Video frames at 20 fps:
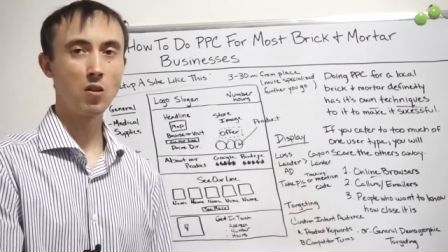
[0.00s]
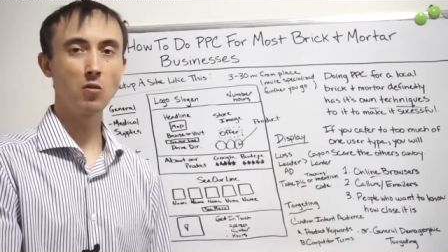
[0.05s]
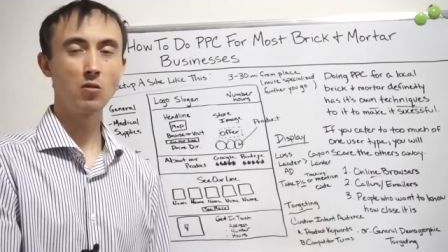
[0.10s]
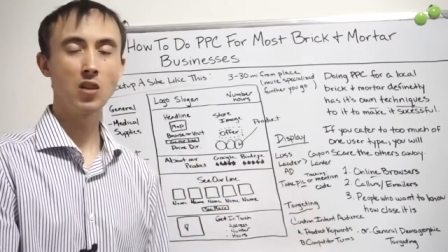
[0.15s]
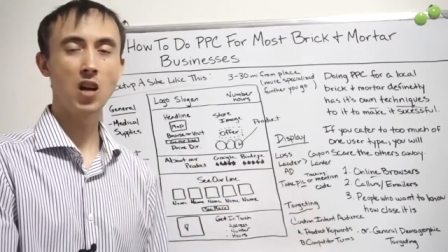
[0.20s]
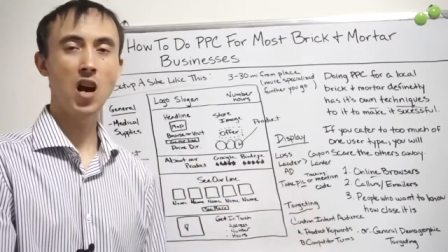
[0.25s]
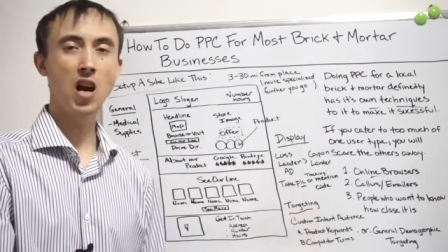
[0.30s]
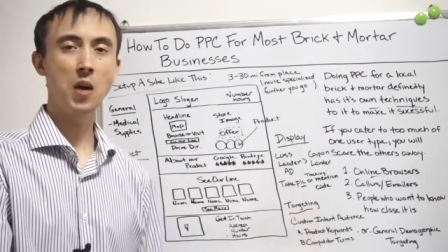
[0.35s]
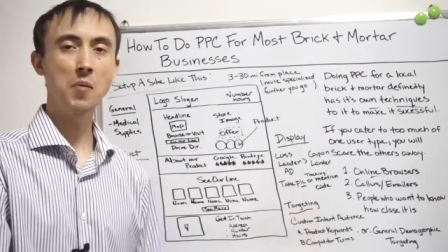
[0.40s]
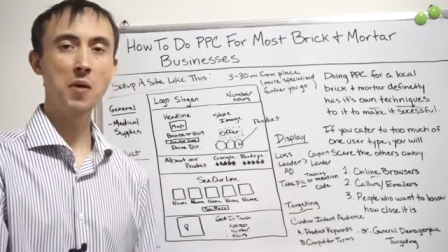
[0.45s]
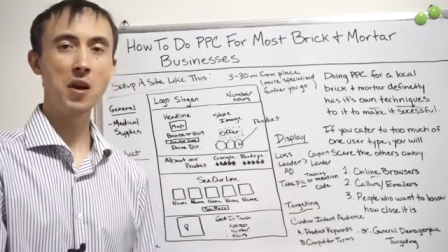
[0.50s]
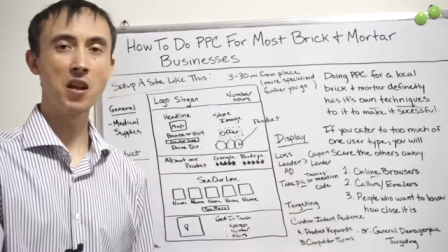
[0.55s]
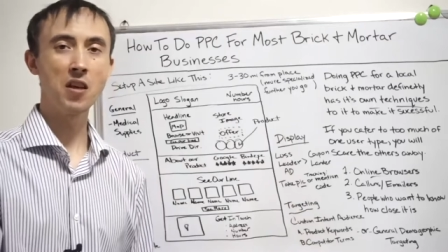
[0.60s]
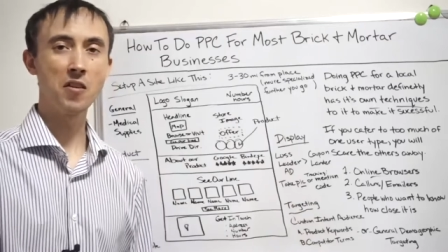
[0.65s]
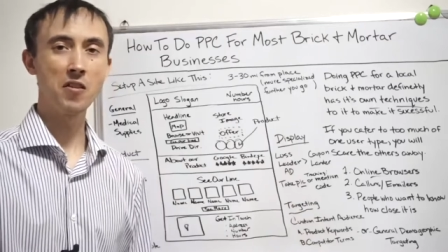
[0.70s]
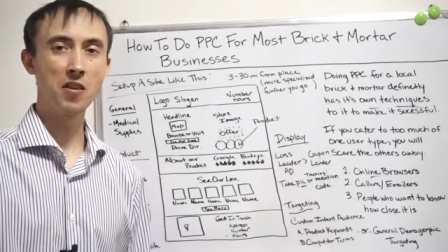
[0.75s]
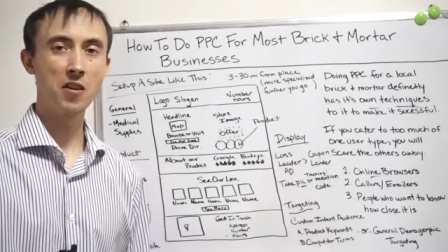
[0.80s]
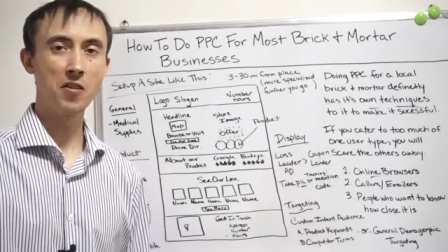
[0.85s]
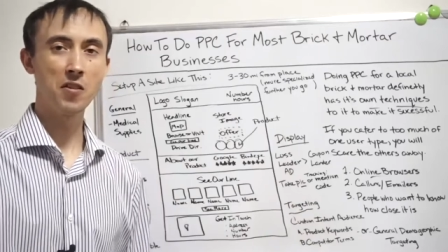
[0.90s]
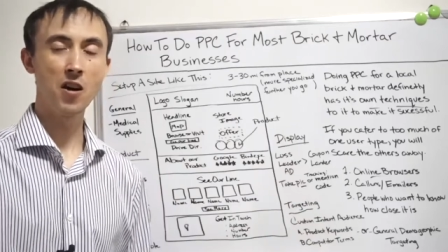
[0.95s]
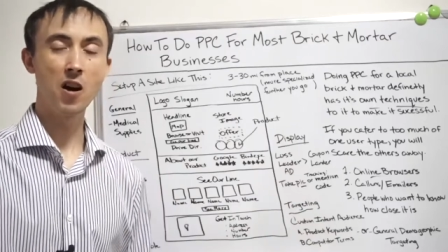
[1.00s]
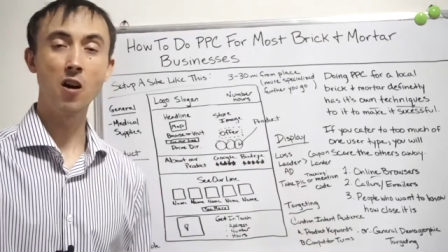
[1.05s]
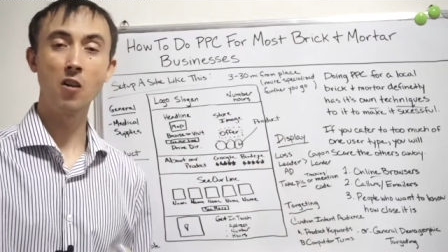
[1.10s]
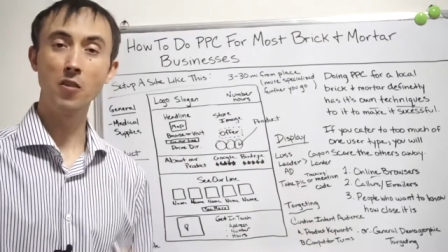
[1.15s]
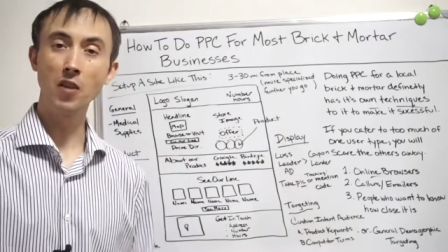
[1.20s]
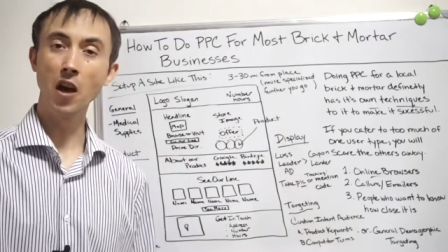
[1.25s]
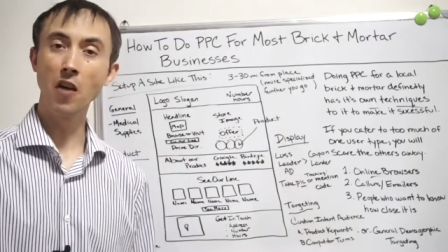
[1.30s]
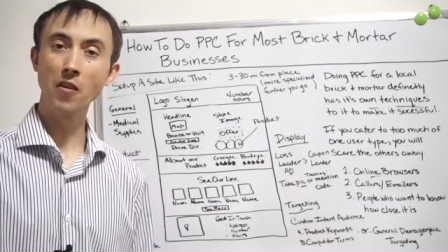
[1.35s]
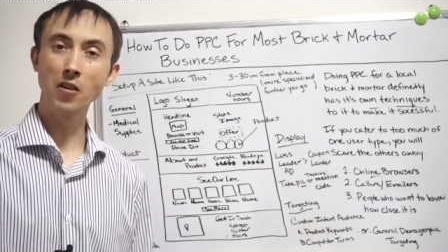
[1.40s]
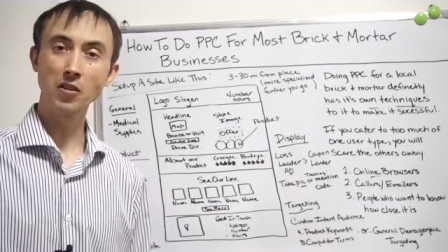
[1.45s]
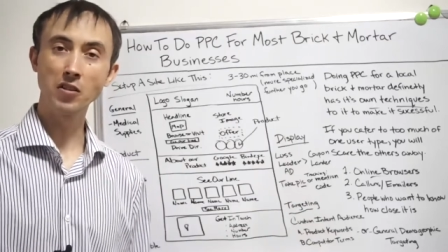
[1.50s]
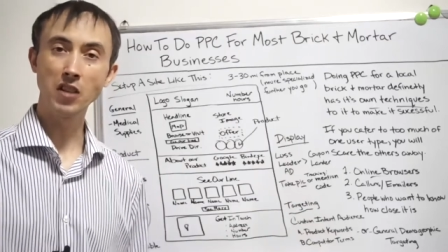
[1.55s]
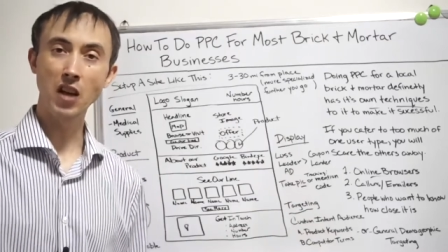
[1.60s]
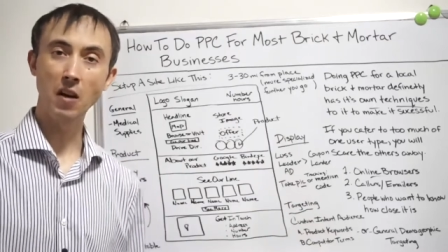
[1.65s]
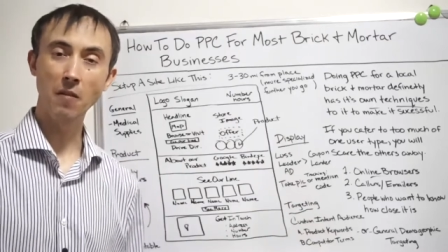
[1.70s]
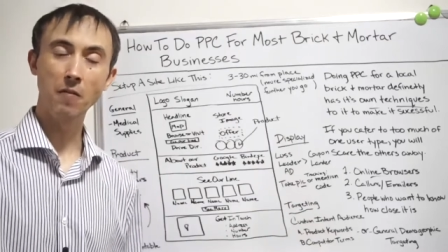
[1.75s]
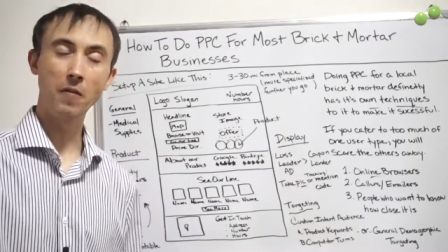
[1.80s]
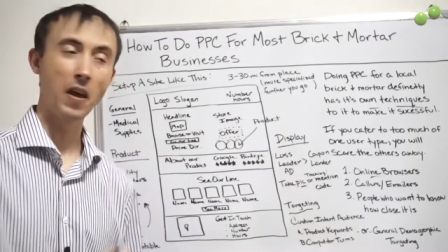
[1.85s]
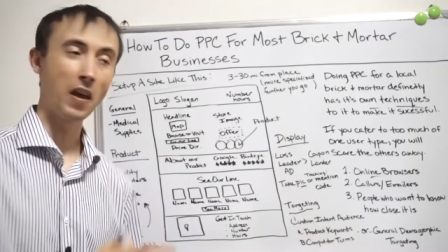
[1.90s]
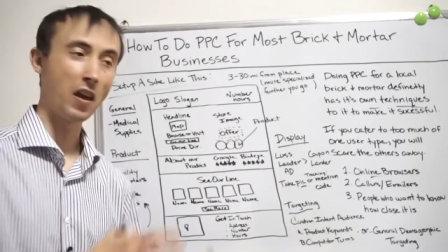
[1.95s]
You don't talk about all the other
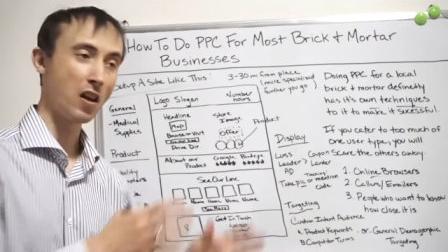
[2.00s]
stuff.